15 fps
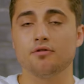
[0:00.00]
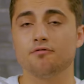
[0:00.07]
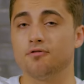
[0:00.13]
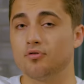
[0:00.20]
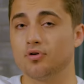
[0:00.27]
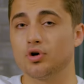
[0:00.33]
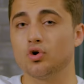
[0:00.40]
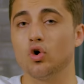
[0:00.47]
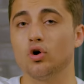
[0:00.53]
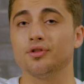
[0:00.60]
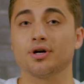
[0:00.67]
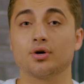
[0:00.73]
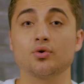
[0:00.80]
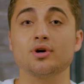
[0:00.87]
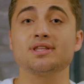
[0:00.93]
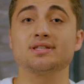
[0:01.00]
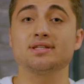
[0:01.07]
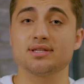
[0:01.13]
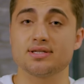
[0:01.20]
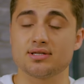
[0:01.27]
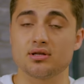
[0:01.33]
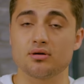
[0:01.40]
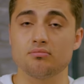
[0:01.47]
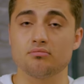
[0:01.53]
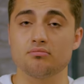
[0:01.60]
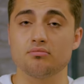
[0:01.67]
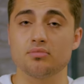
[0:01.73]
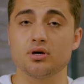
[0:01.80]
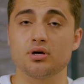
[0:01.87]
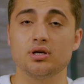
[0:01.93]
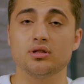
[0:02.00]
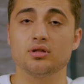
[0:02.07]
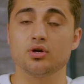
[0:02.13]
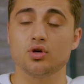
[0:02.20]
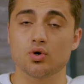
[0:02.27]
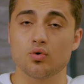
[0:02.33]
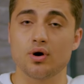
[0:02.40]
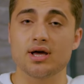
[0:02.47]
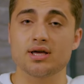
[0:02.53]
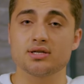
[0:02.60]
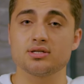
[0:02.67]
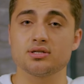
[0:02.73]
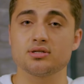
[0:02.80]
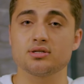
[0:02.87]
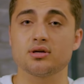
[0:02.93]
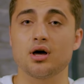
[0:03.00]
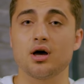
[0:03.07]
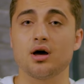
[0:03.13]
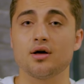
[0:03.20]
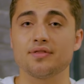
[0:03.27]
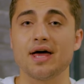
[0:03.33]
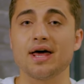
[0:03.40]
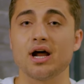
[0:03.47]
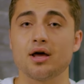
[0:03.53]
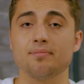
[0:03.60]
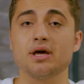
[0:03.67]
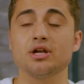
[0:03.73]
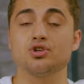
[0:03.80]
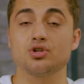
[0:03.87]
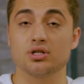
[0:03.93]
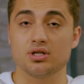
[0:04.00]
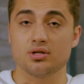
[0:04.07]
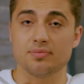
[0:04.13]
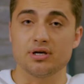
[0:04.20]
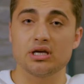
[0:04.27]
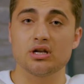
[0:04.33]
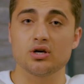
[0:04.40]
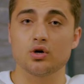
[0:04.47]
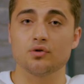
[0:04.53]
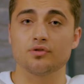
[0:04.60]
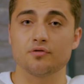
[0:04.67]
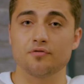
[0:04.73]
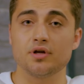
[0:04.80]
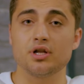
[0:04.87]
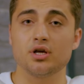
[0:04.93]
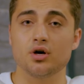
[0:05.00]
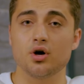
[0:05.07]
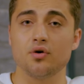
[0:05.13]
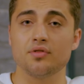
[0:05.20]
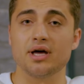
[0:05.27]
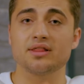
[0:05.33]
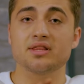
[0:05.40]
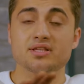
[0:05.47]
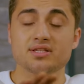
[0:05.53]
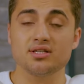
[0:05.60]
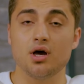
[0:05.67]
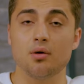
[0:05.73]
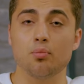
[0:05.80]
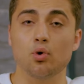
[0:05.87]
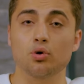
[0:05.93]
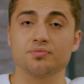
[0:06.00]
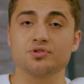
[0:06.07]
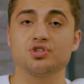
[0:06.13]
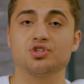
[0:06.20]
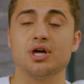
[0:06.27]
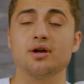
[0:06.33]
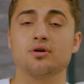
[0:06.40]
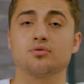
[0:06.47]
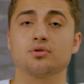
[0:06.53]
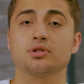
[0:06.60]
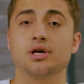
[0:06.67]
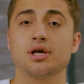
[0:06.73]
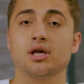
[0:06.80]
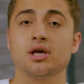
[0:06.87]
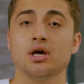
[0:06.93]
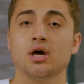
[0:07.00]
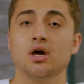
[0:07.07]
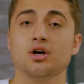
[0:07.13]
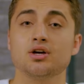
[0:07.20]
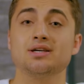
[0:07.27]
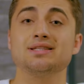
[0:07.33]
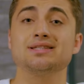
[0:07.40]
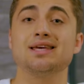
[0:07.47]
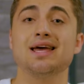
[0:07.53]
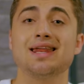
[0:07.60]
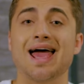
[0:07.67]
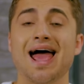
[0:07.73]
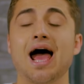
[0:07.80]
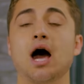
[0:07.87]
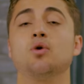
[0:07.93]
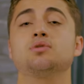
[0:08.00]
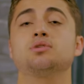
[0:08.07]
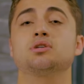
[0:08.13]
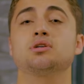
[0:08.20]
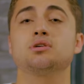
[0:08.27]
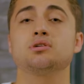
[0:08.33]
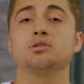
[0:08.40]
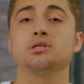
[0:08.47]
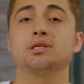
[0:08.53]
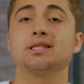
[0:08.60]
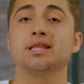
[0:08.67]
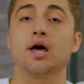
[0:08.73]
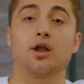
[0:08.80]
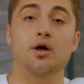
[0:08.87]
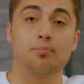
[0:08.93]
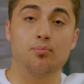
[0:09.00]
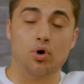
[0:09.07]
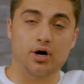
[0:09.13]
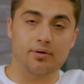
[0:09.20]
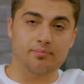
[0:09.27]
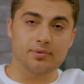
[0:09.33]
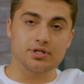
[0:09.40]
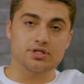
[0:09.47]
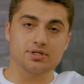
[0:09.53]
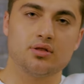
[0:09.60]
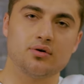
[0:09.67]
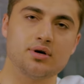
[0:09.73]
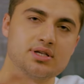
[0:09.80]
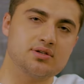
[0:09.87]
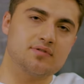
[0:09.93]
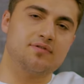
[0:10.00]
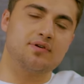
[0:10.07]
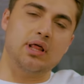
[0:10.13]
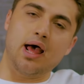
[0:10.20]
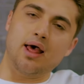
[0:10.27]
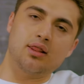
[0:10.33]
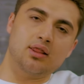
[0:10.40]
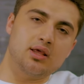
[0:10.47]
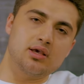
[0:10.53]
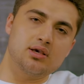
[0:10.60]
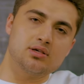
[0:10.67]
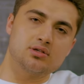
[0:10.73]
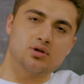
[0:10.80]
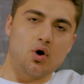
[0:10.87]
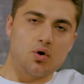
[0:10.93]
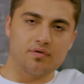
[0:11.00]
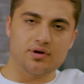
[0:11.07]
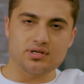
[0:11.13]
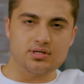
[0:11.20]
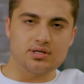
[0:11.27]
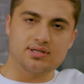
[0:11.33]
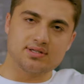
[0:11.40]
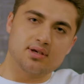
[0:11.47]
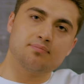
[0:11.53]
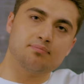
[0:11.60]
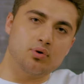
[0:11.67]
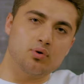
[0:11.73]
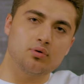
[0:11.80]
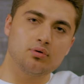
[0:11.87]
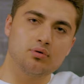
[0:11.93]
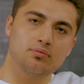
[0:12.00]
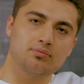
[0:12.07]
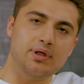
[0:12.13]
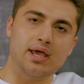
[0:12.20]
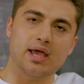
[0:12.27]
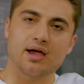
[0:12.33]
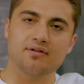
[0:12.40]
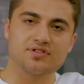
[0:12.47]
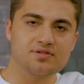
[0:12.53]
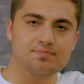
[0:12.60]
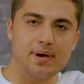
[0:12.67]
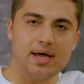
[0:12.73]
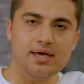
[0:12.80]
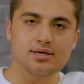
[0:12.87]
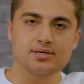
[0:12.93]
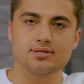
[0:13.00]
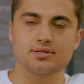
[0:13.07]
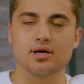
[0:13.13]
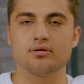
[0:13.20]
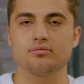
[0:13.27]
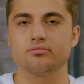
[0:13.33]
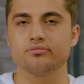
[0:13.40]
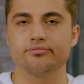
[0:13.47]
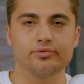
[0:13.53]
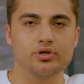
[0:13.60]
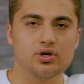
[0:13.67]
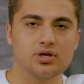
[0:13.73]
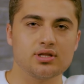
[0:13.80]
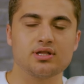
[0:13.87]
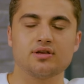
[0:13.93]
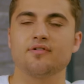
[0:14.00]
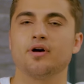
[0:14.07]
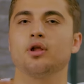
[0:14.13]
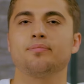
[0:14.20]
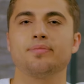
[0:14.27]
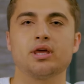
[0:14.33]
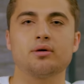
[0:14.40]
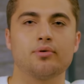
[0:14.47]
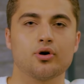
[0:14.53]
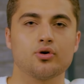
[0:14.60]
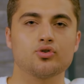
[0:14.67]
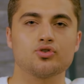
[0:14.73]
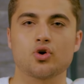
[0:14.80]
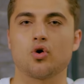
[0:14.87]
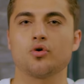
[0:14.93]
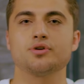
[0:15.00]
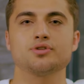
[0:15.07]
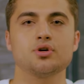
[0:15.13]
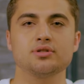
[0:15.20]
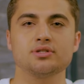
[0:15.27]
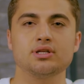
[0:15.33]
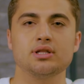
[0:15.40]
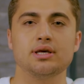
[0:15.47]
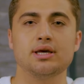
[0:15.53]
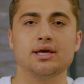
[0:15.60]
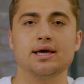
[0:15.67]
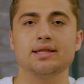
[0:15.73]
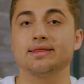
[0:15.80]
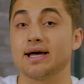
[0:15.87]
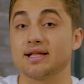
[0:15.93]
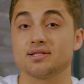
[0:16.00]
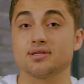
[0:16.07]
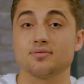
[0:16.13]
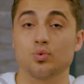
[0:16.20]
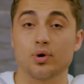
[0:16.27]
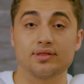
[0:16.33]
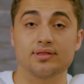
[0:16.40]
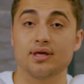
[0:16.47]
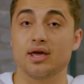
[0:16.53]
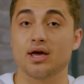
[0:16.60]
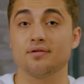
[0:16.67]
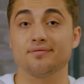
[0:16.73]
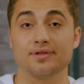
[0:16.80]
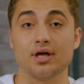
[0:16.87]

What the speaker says: If we recall the grid system in the US that I mentioned in the beginning of the video, that the suburbs generally contain houses, not apartments. The reason for that is obviously simple. They have space and you can develop neighborhoods horizontally, and that's what they have